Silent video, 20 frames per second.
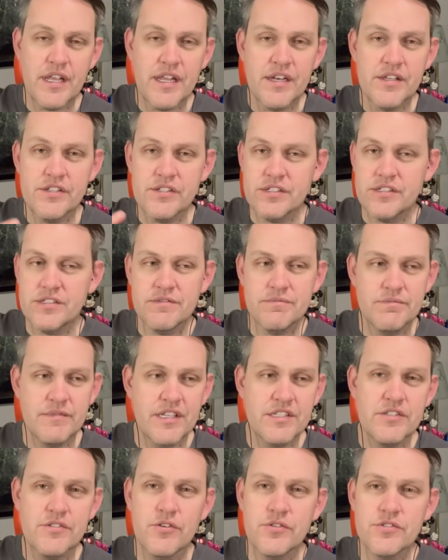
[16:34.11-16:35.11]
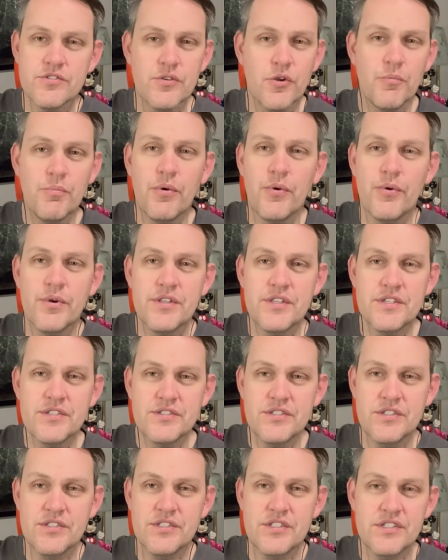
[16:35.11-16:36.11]
And it just its sole point is
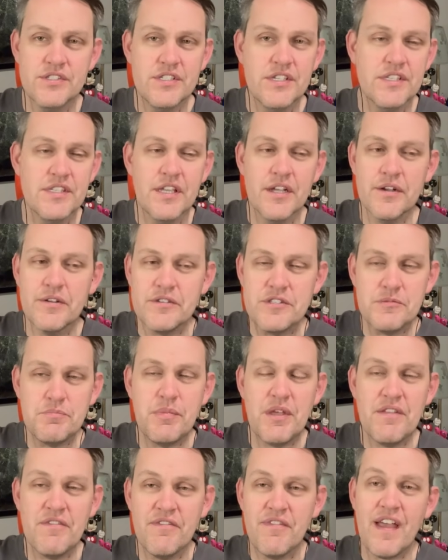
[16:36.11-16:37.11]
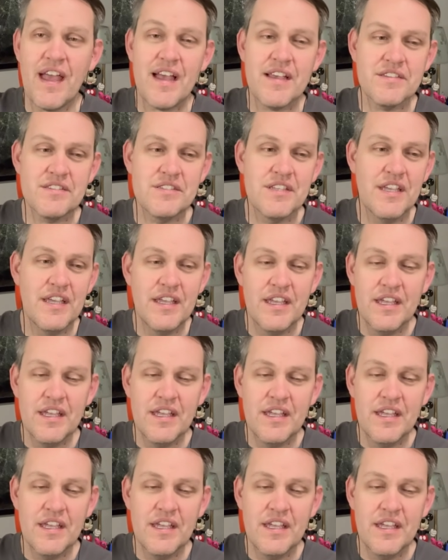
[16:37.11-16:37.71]
just to sit there and spin fast.